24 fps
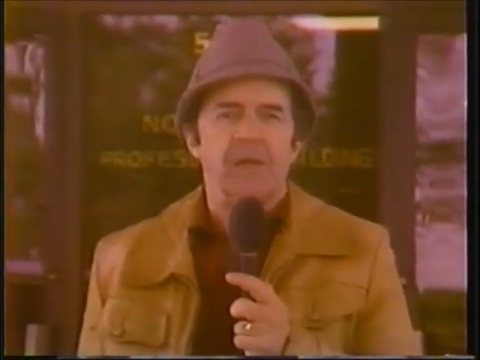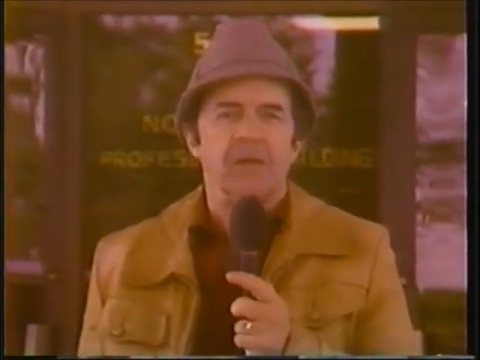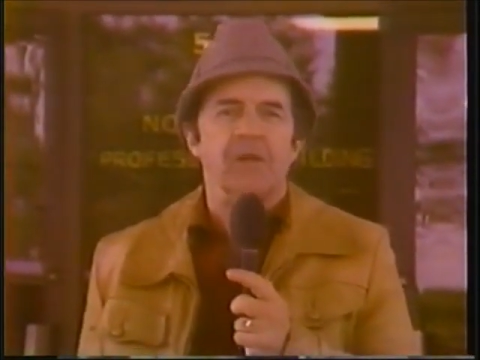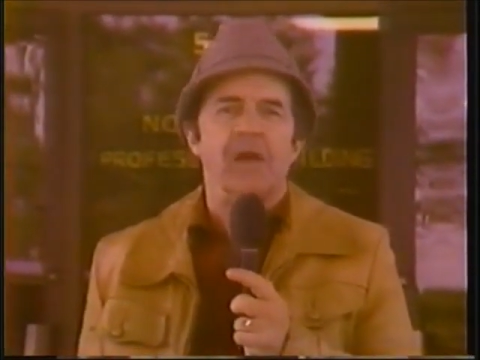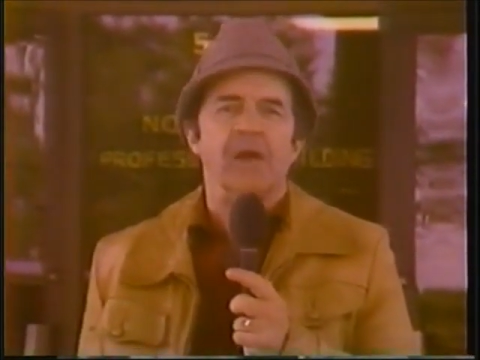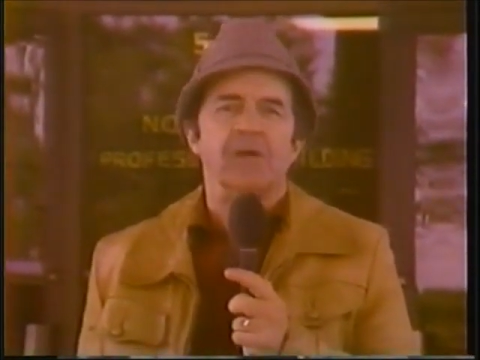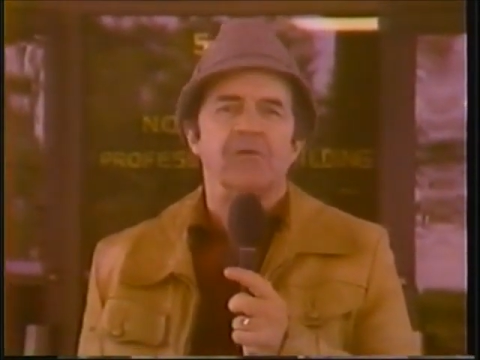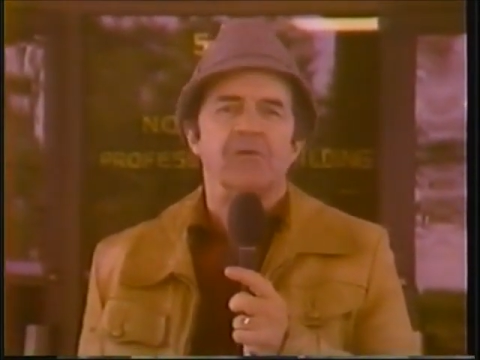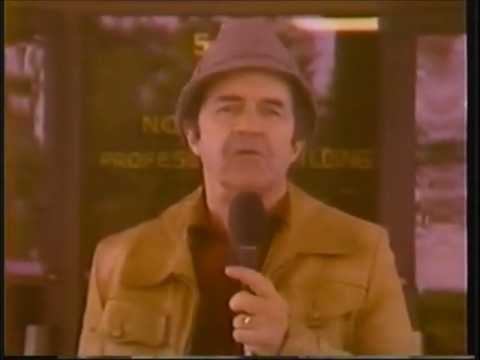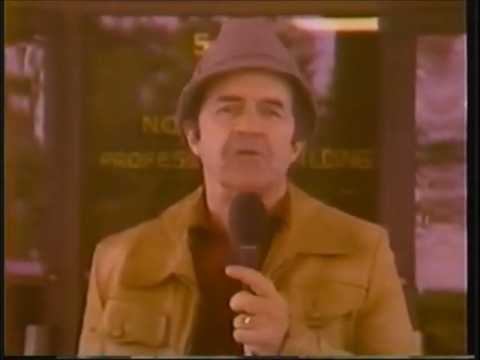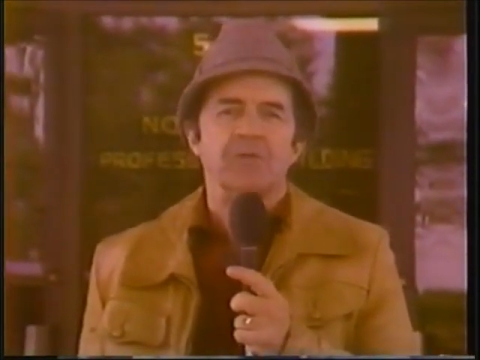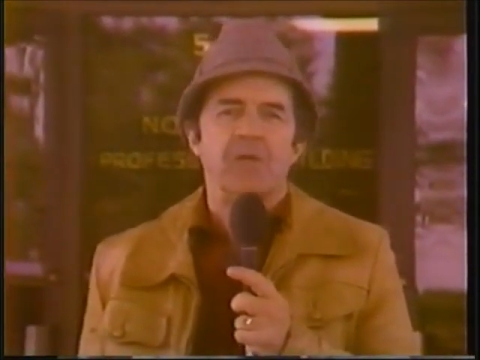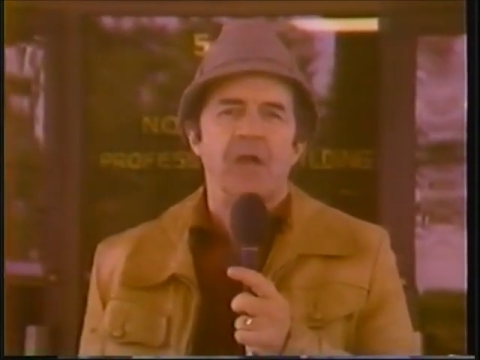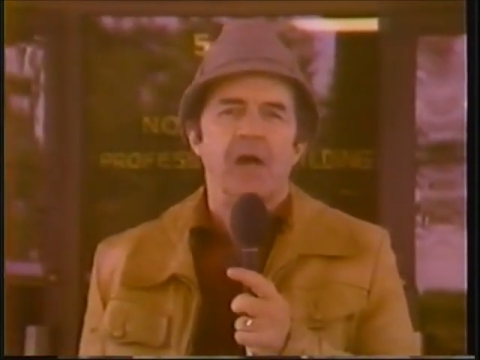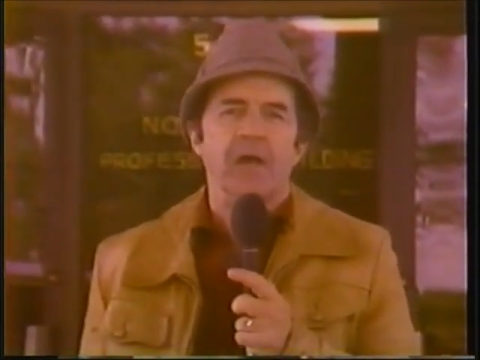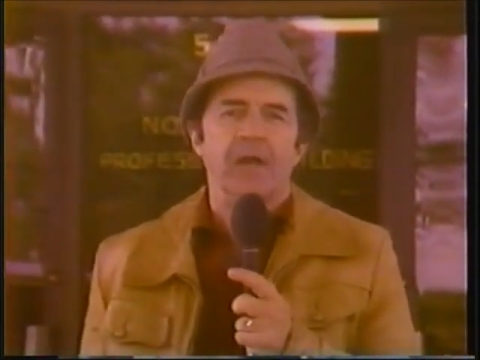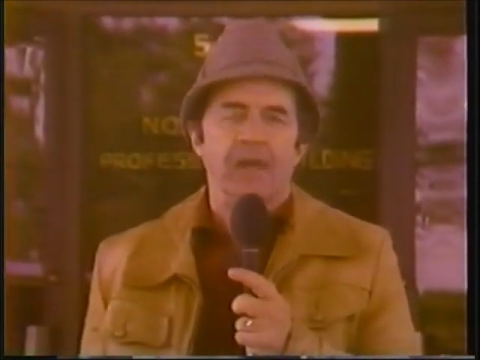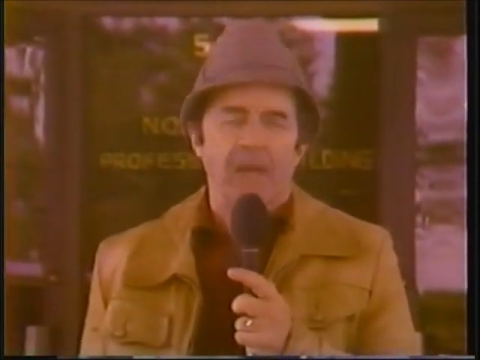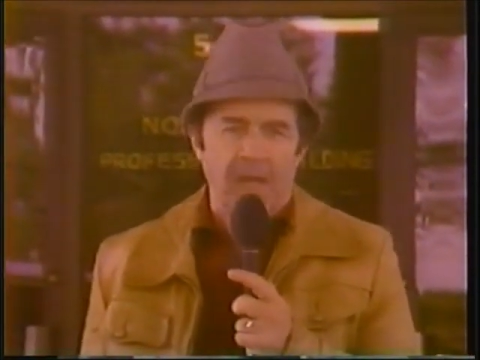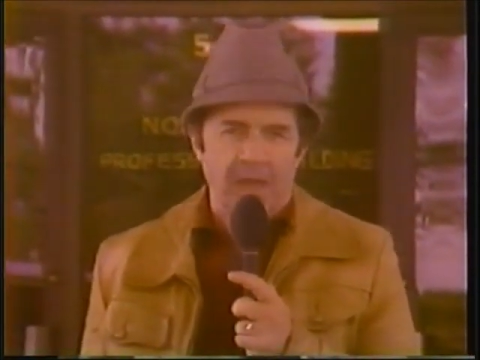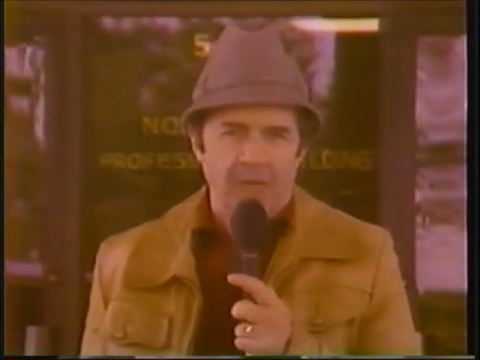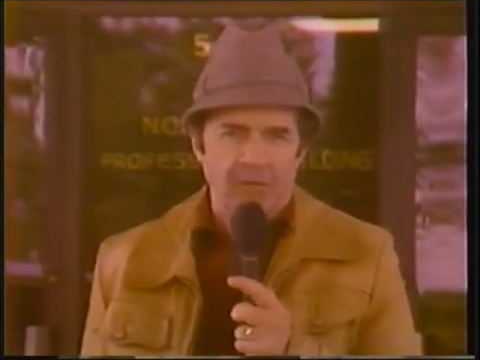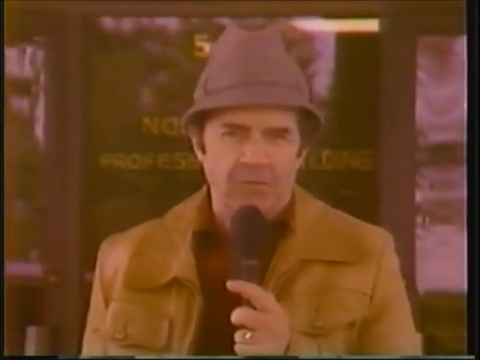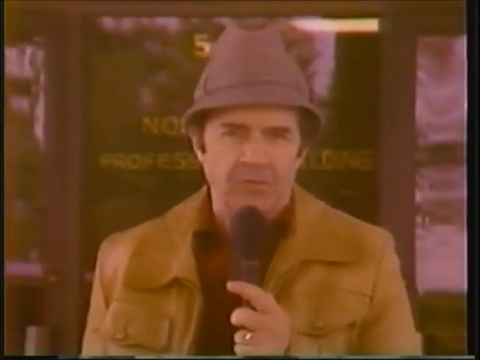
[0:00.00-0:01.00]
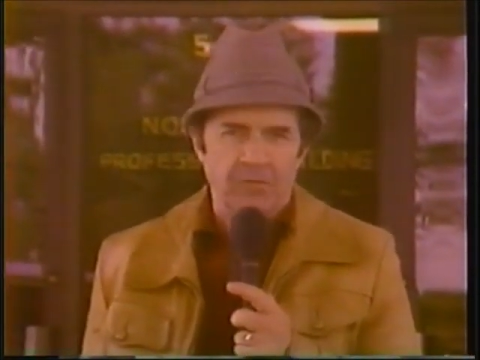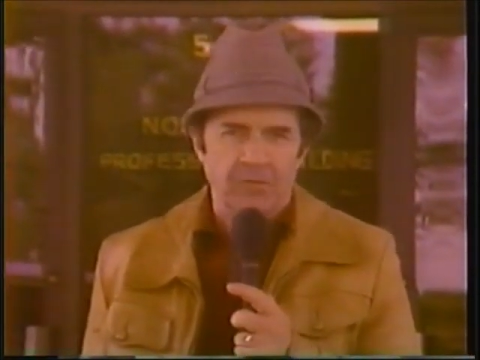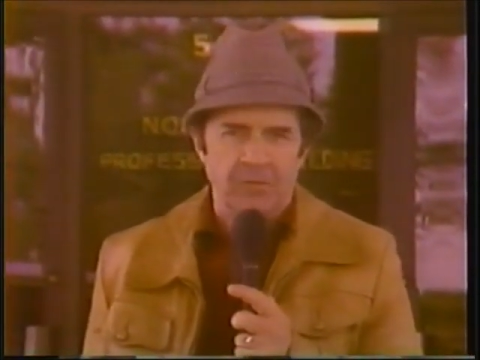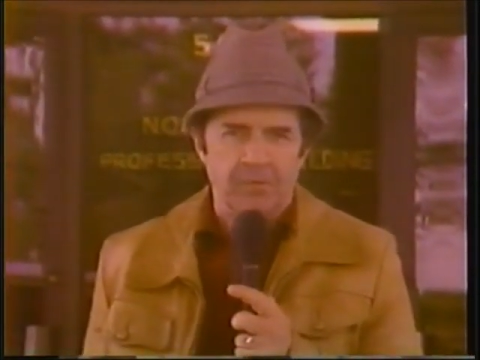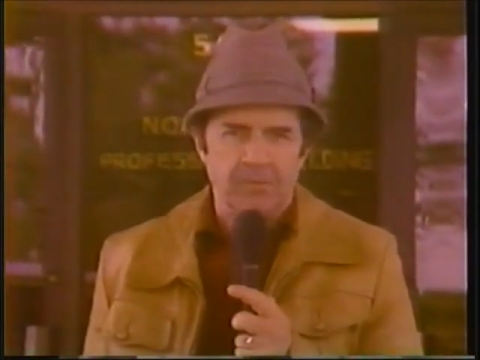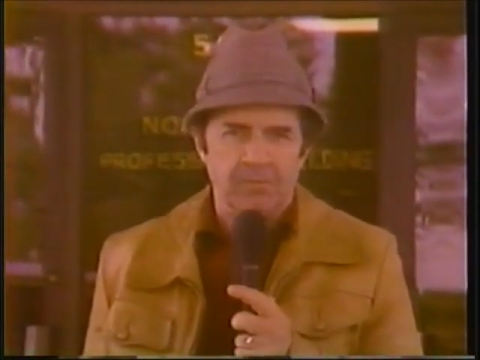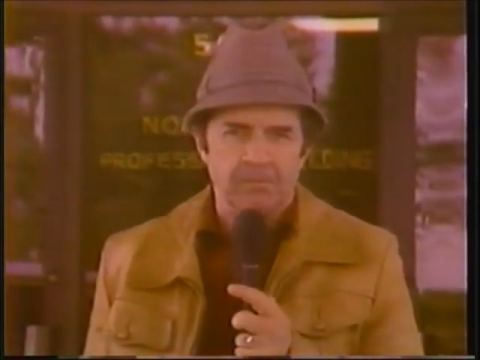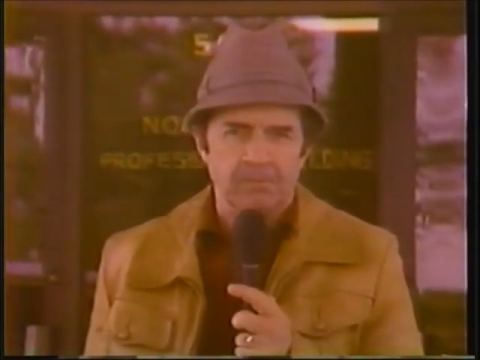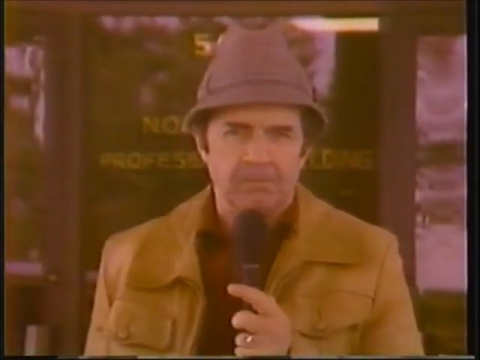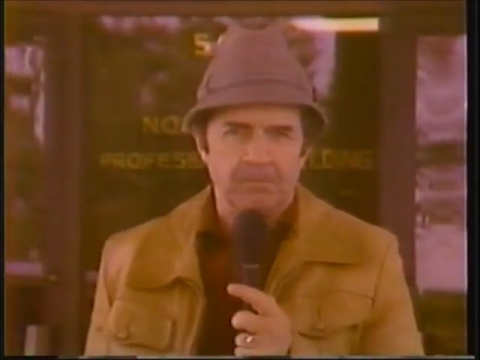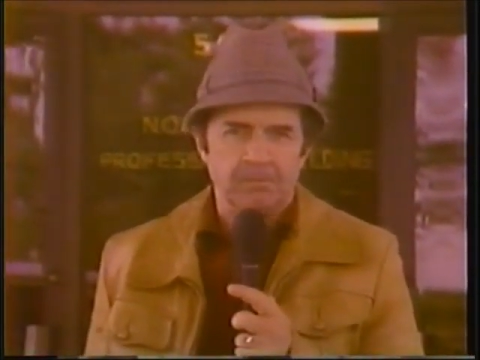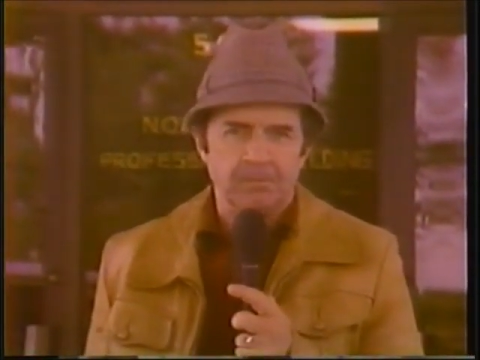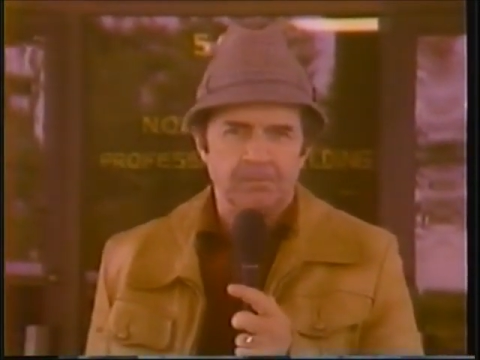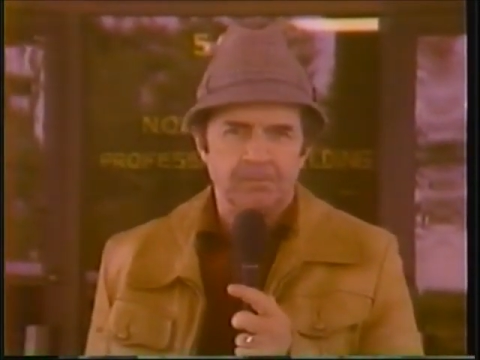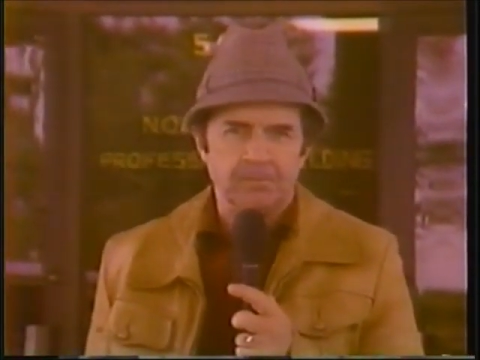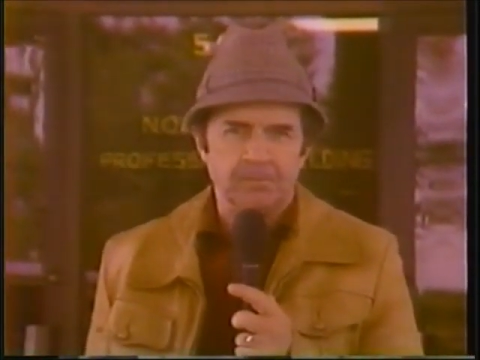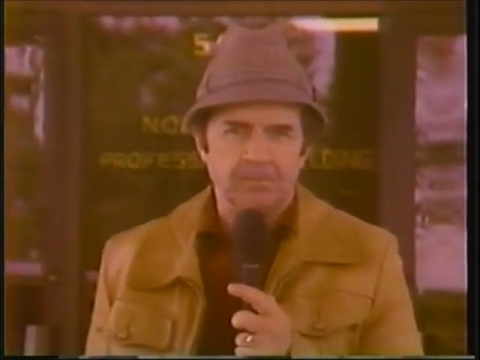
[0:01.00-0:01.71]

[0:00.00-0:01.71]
Dr. John Anderson.